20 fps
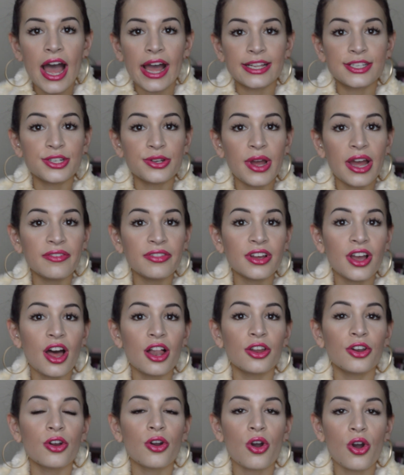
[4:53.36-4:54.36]
I do have the
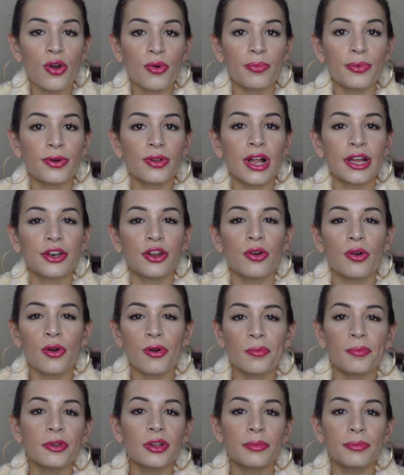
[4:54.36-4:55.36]
color Opal. I know
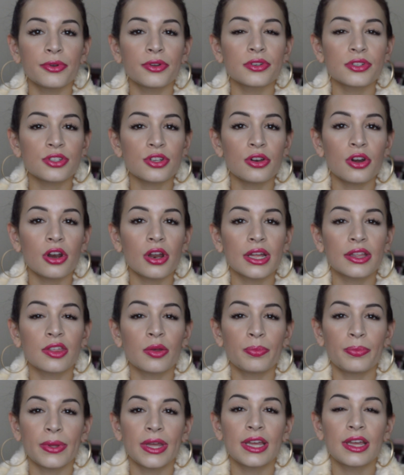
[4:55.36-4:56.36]
Opal and Moonstone are like the
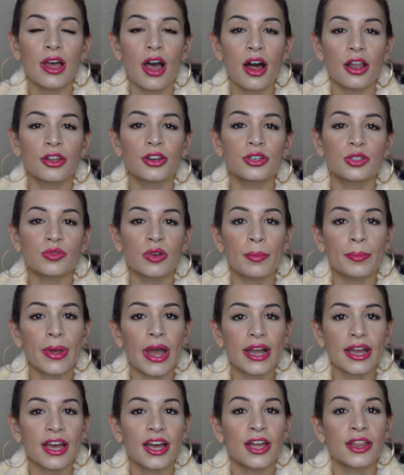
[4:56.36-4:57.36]
big colors from
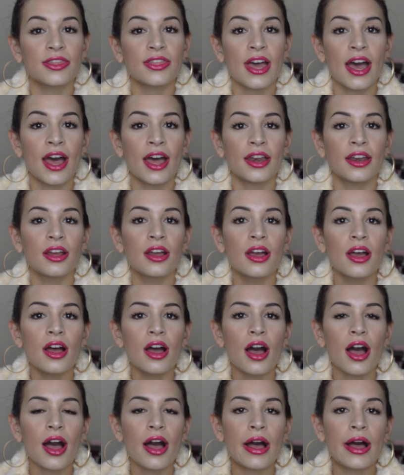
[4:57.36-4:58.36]
Becca that
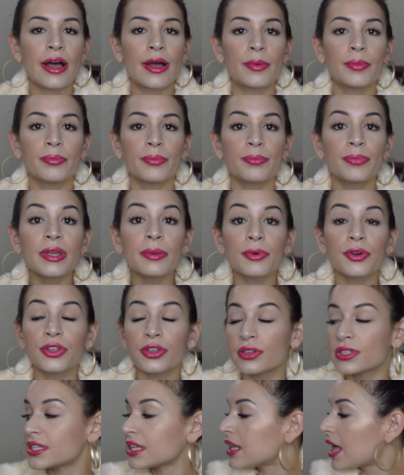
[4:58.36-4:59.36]
people
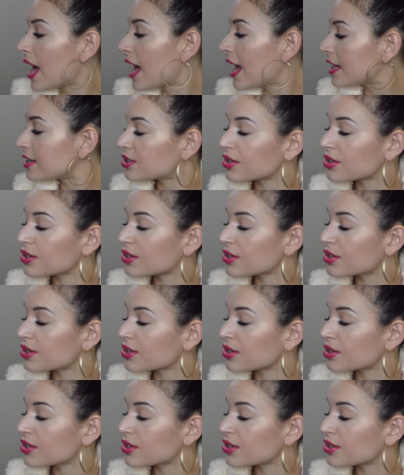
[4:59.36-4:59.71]
use a lot.